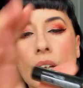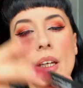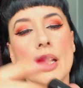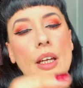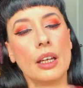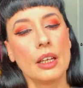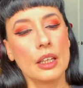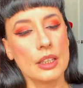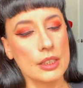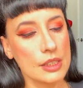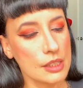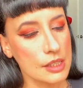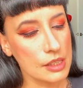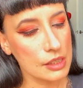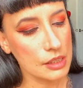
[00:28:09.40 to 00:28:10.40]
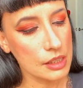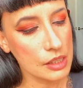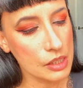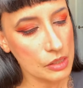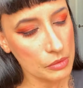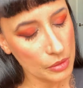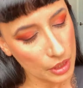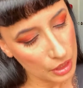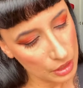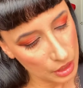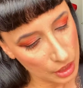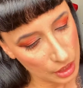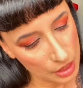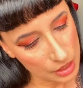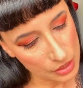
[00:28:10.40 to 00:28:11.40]
And this one
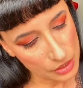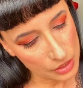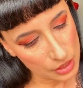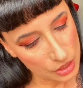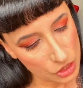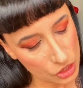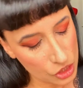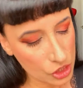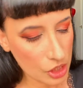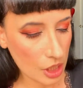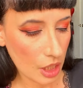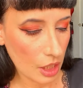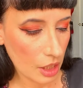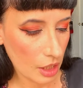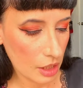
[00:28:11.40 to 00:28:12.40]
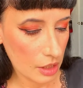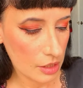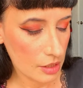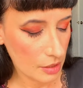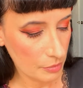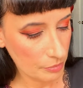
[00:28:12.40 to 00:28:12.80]
is the shade